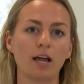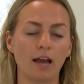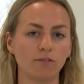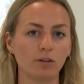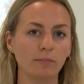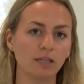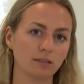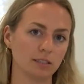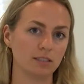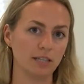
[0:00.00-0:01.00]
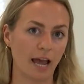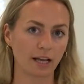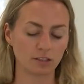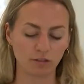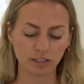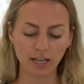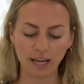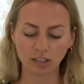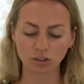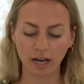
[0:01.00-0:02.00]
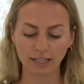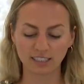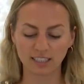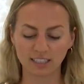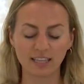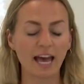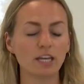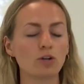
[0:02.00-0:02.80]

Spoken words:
to have your meals and snacks for the day, and try to stick to that.